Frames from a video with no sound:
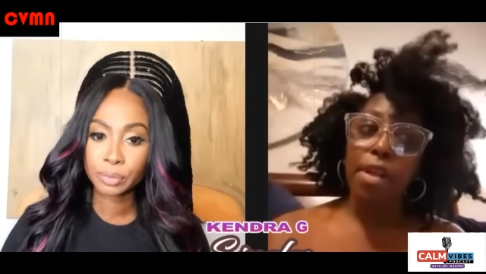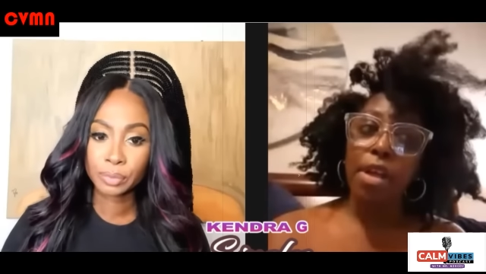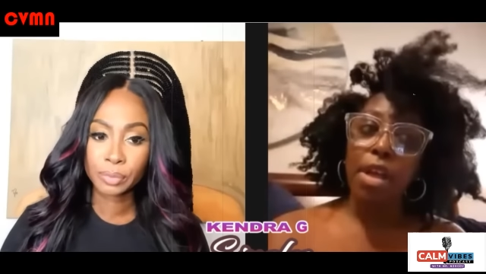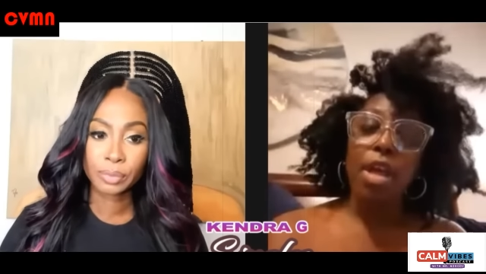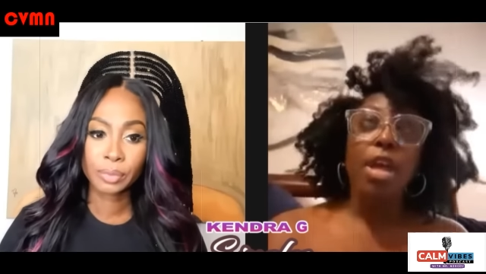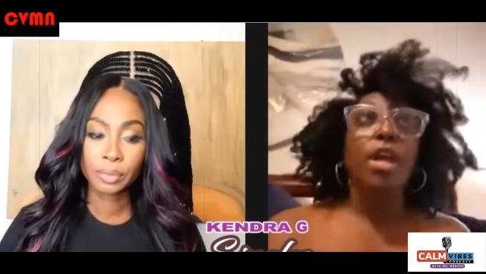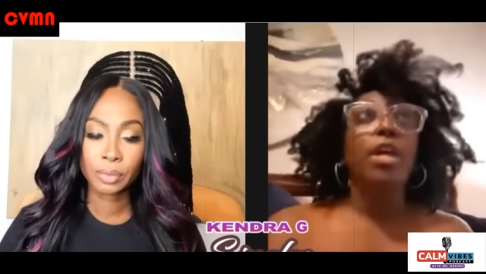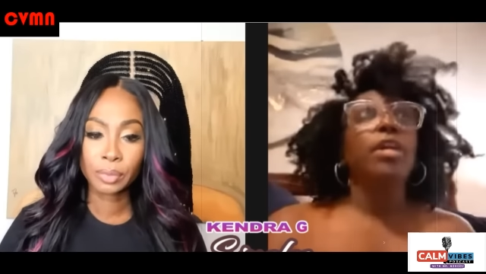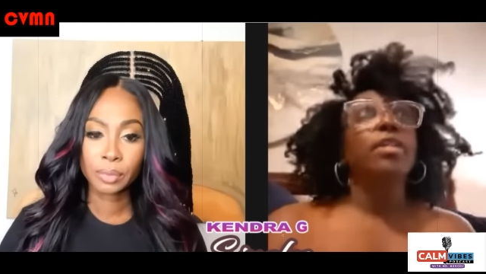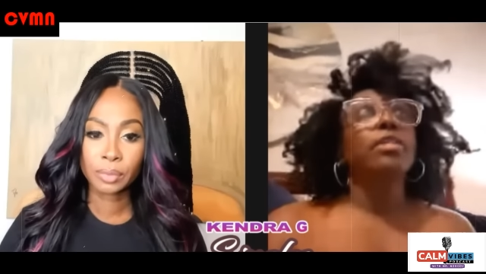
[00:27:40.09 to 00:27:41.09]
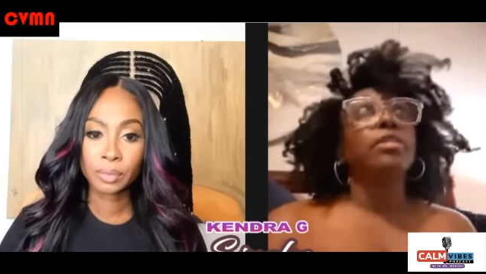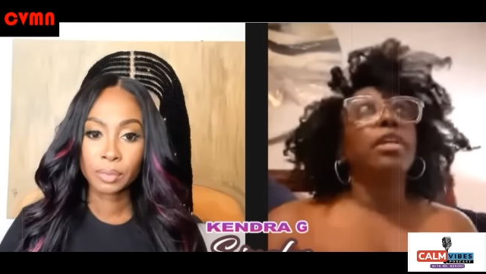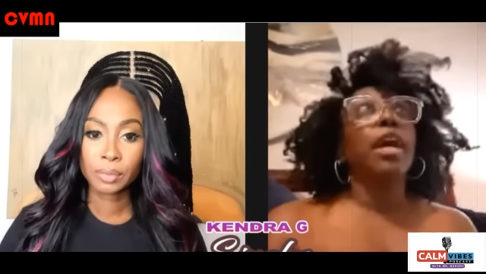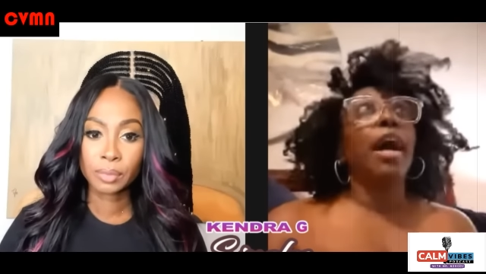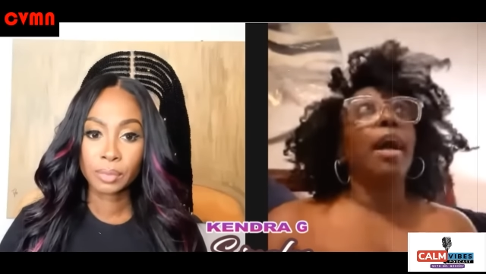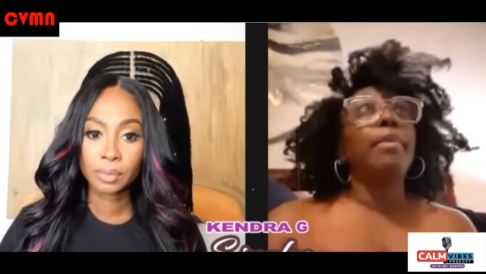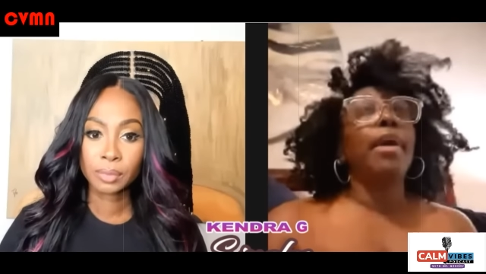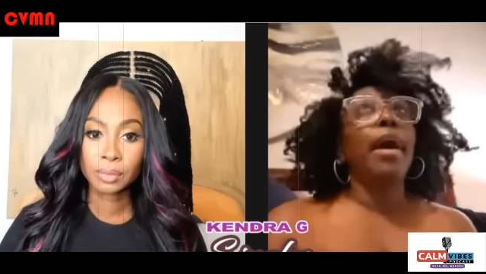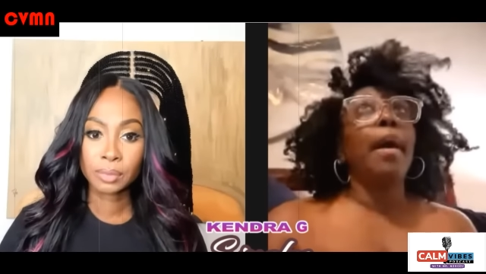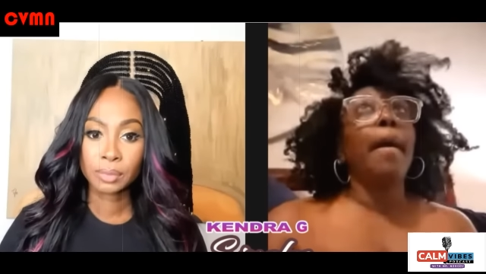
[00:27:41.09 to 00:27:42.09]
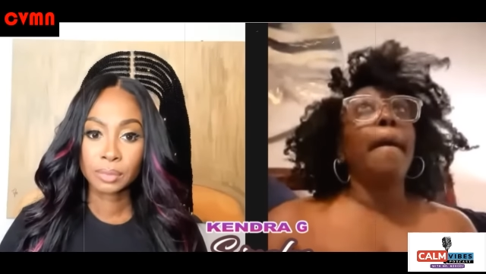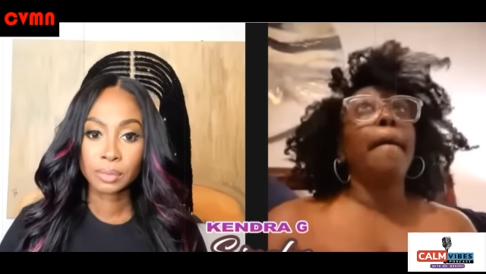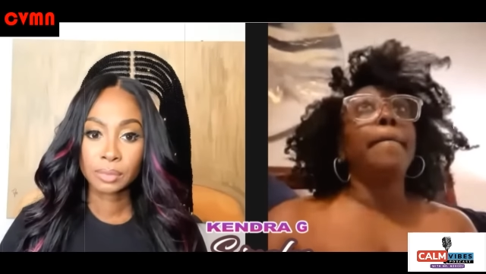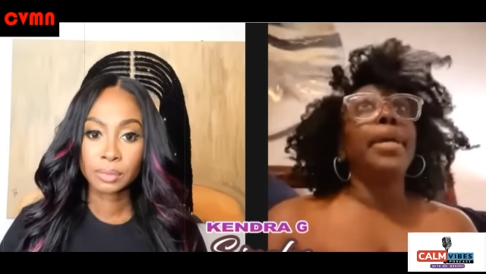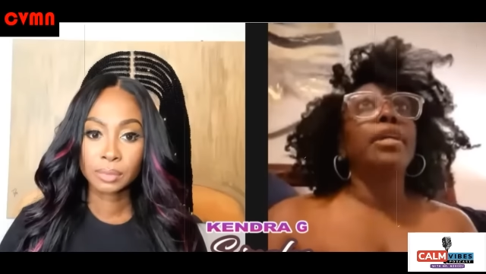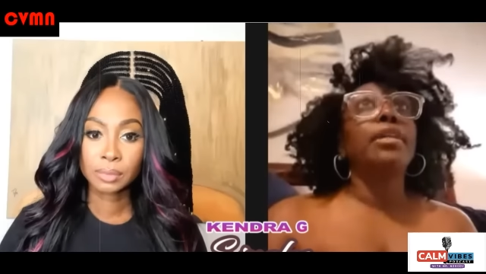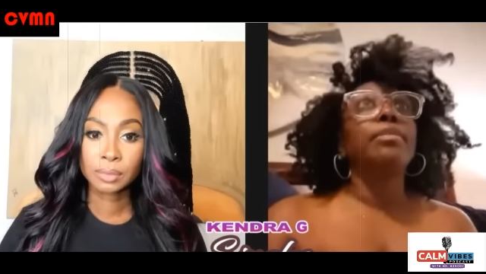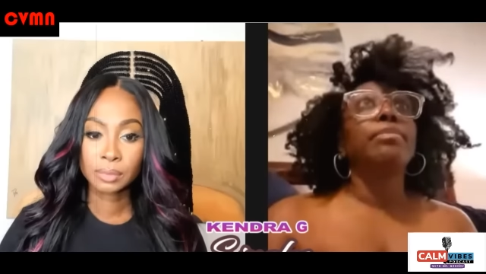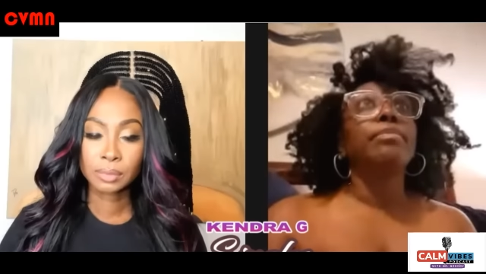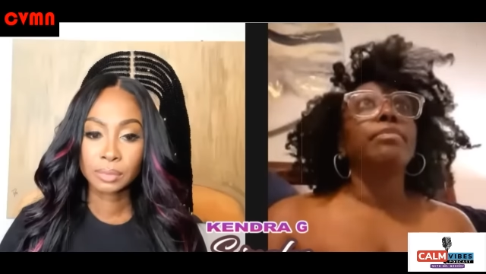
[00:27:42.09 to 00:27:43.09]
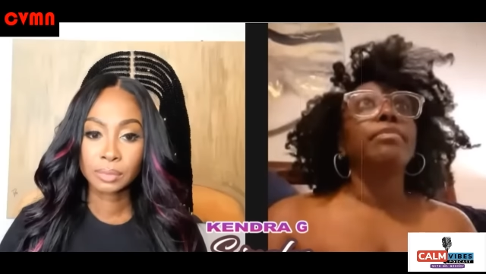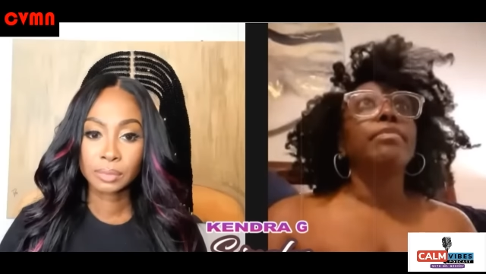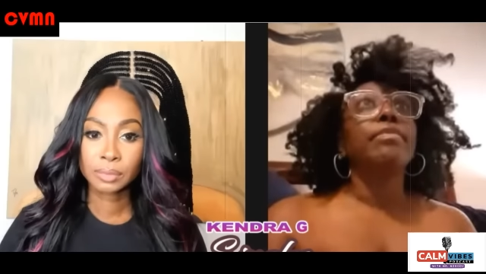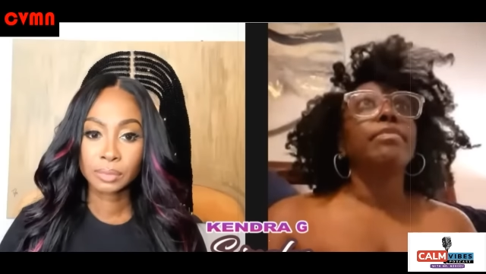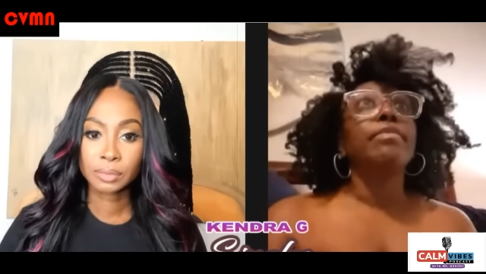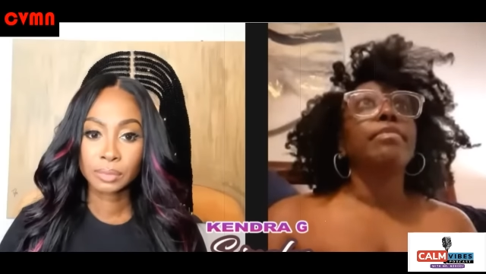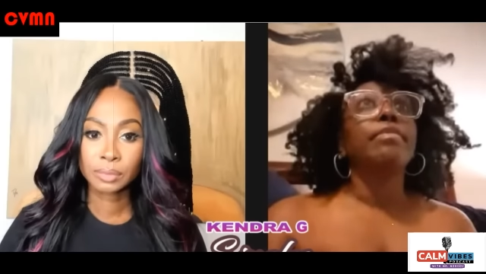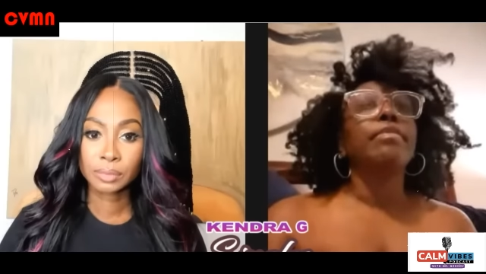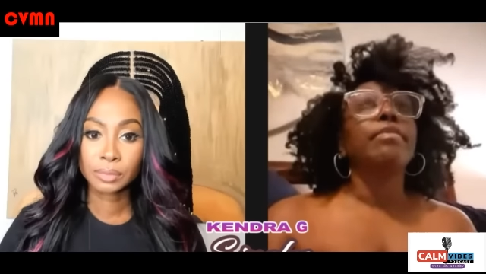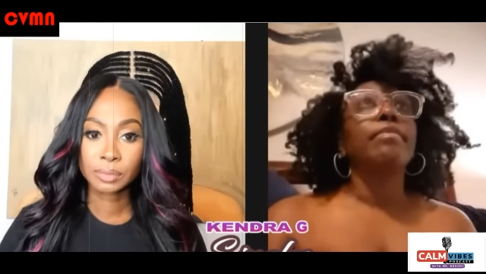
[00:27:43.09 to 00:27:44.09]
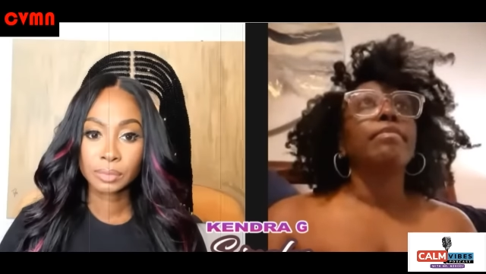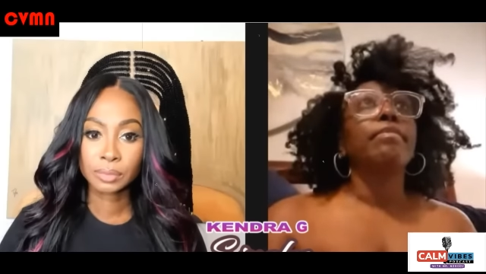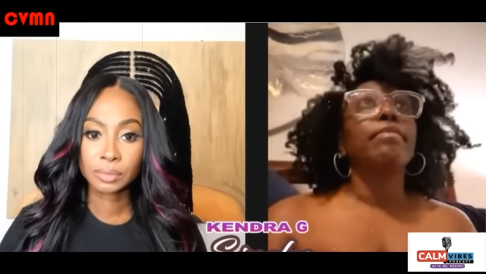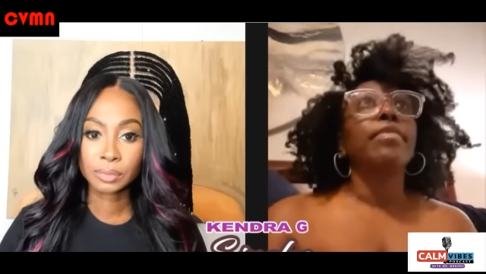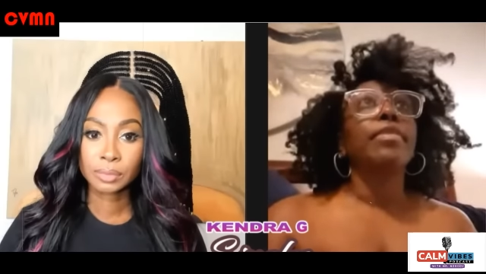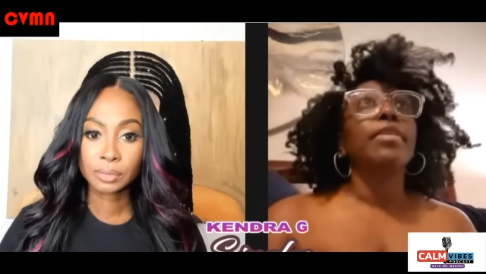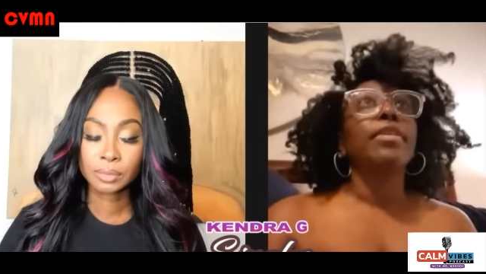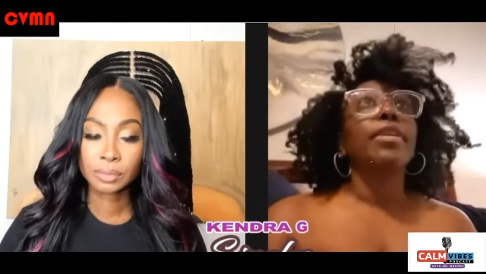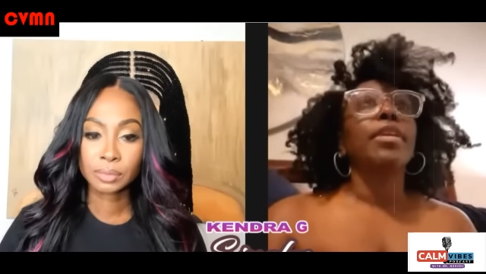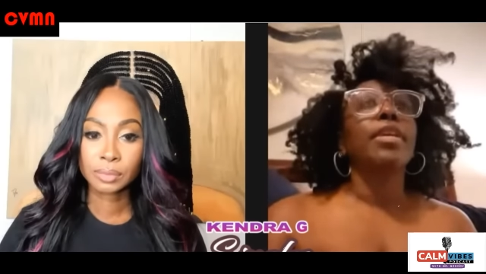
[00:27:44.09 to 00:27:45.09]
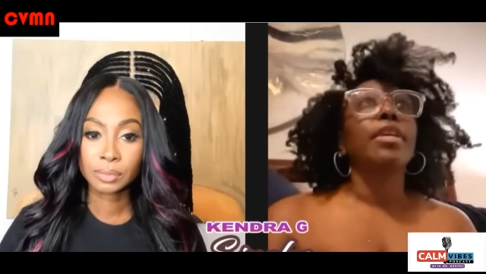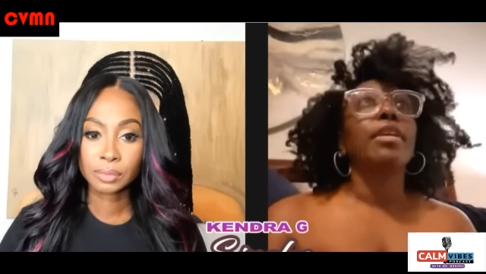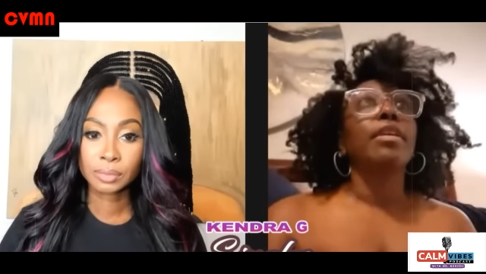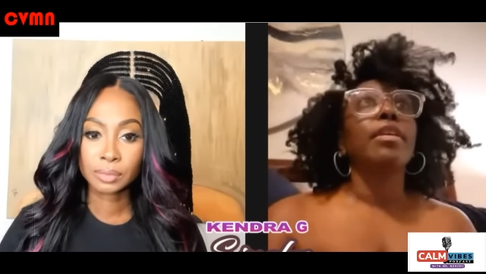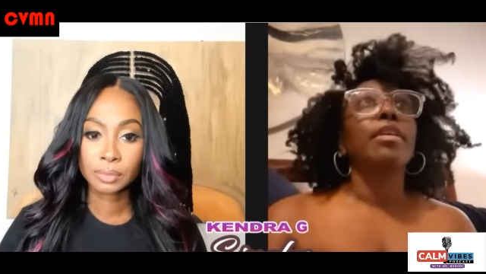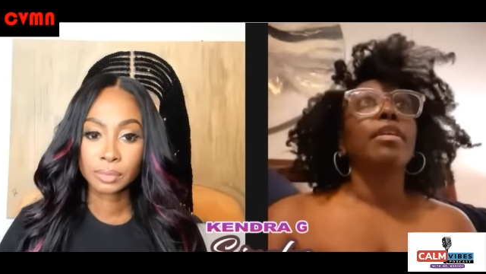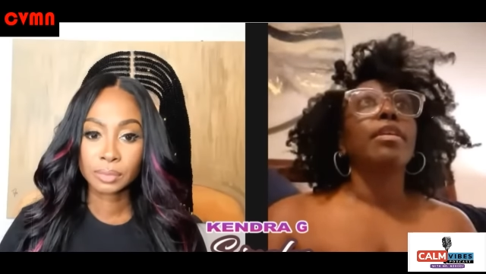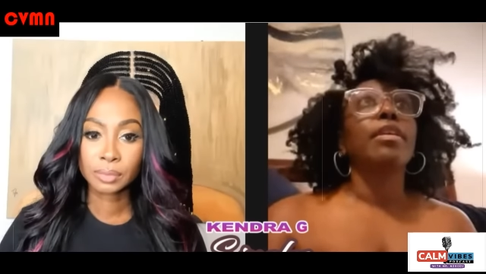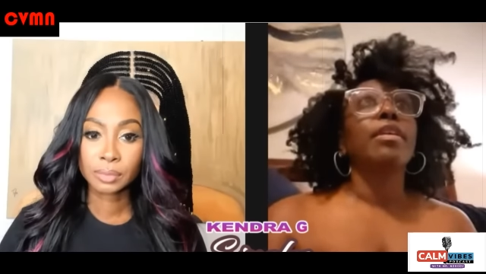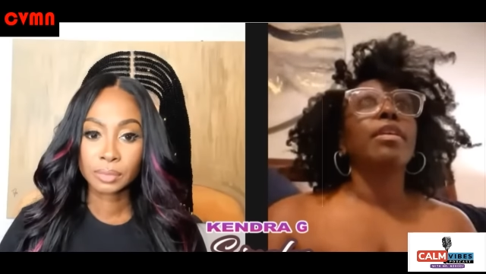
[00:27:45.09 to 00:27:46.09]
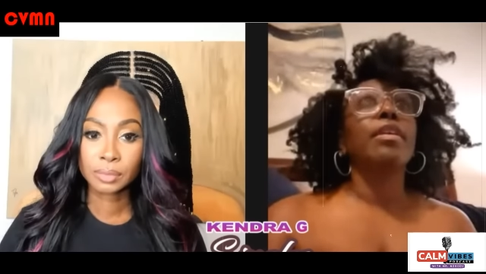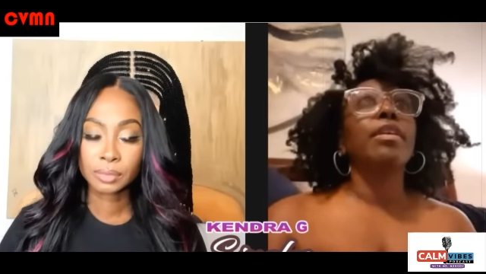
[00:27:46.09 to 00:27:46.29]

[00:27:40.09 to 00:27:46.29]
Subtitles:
(silence)